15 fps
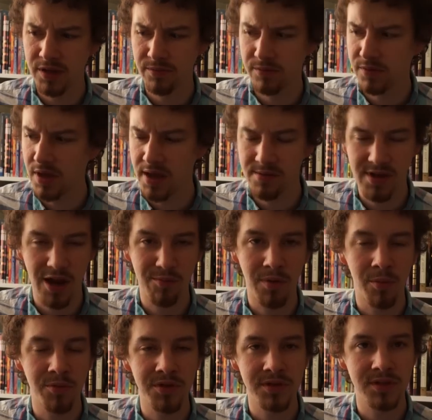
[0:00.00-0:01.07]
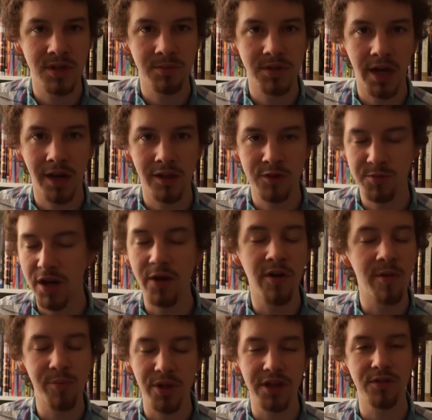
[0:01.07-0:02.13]
I can't remember what the subtitle is. But
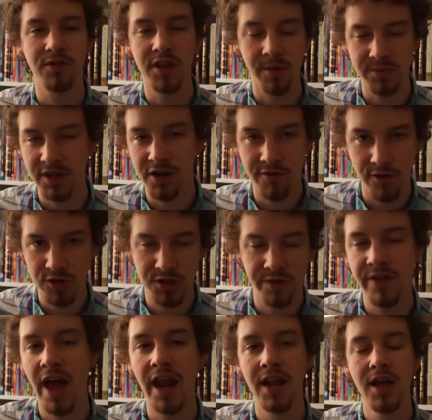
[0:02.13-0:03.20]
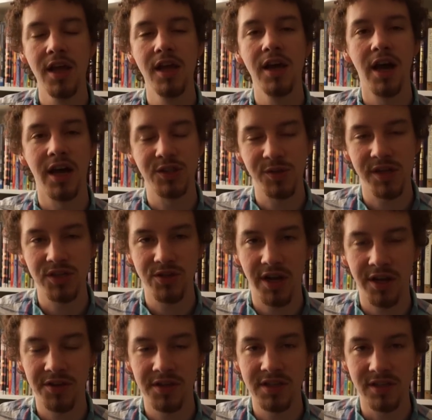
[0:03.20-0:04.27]
anyway, I'm playing through the updated version of that, so I can
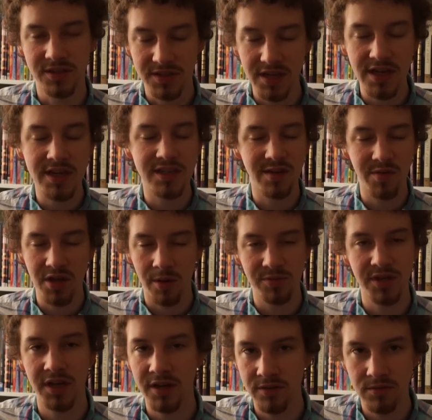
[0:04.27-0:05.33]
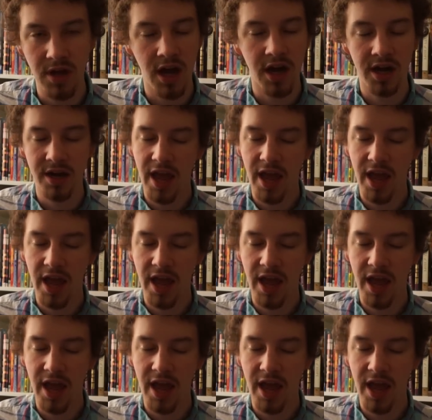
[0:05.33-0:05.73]
check out the DLC and some of the updated